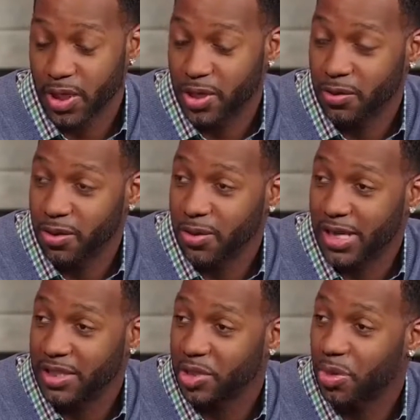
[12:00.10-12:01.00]
are you going to do?
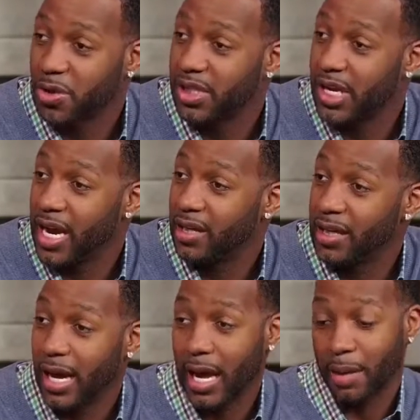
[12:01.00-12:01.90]
That's his personality.
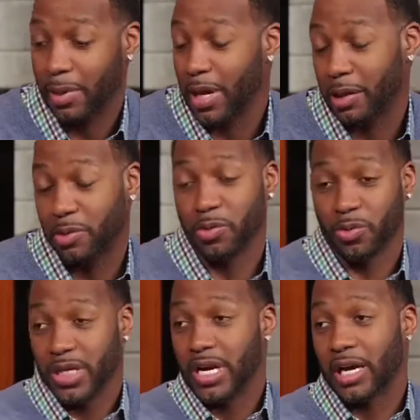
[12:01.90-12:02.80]
We're not going
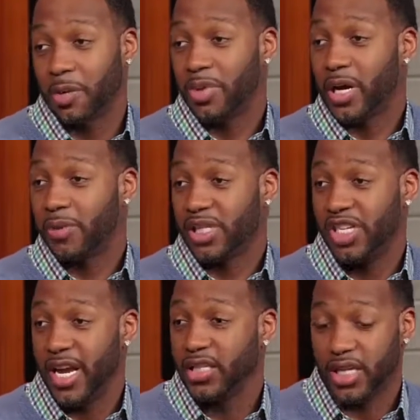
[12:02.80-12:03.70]
to be able to
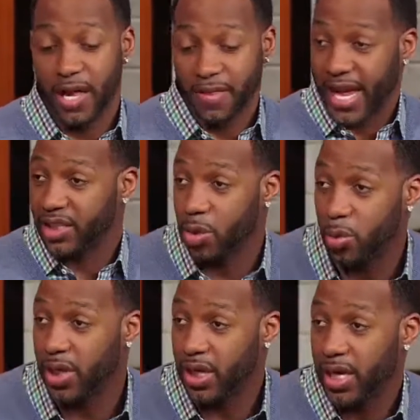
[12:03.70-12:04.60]
change that. That's who
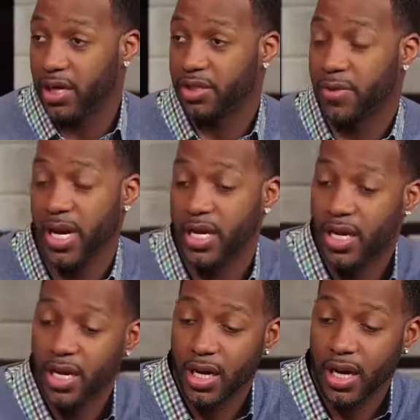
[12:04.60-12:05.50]
he is, right?
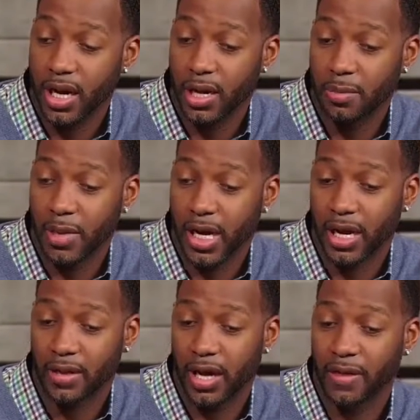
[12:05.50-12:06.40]

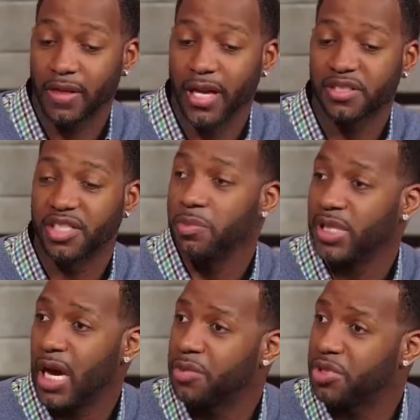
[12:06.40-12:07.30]
I think
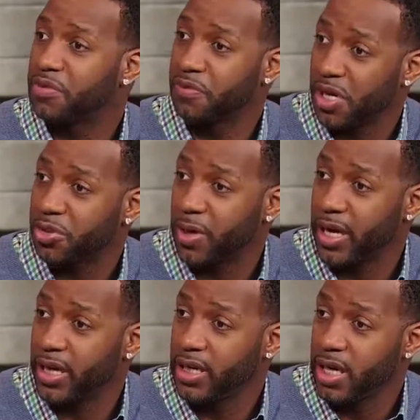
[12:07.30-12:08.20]
sometimes it's
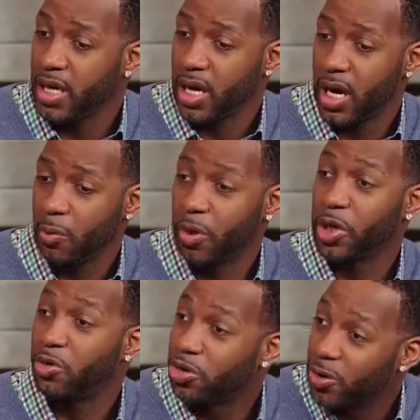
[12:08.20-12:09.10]
frustrating when
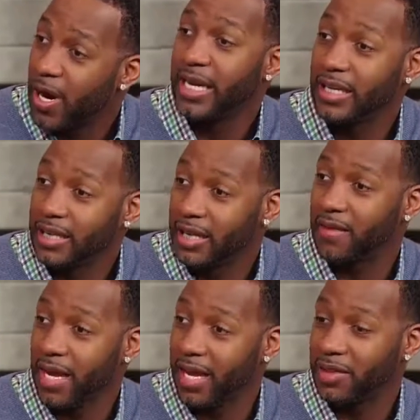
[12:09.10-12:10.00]
you're trying to
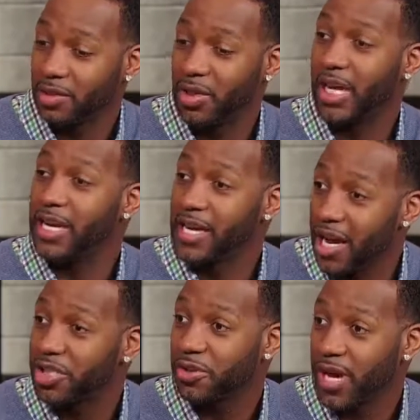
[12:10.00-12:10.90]
get an
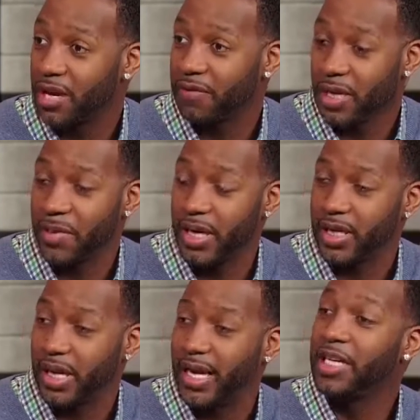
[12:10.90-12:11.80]
answer out of him
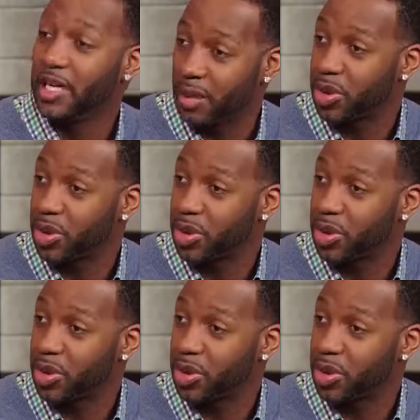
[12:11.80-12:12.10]
and he comes